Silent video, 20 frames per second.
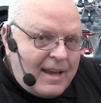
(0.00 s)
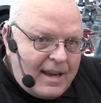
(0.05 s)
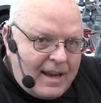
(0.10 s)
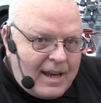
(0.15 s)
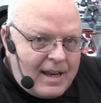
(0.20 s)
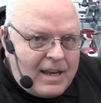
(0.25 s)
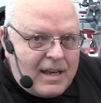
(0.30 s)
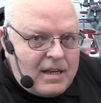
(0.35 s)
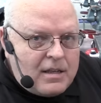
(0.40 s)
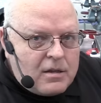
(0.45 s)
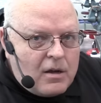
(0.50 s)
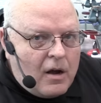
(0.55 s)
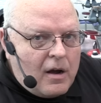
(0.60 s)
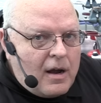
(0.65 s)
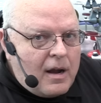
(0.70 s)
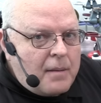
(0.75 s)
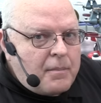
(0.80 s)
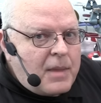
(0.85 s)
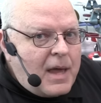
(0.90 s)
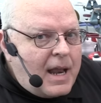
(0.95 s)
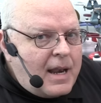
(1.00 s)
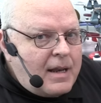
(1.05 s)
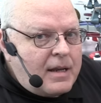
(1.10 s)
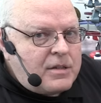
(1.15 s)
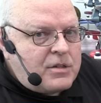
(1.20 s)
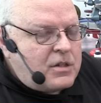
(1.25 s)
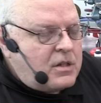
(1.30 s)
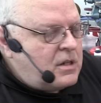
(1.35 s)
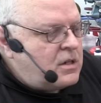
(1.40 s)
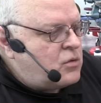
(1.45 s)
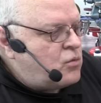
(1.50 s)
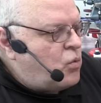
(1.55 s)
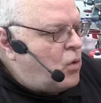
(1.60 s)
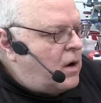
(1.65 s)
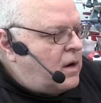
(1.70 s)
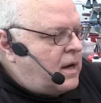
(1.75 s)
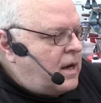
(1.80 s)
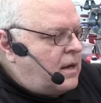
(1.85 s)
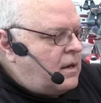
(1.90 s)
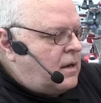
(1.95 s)
anytime that engine is
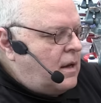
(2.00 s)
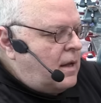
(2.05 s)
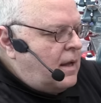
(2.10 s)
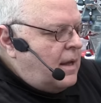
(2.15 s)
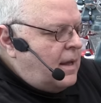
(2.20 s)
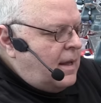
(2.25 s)
running,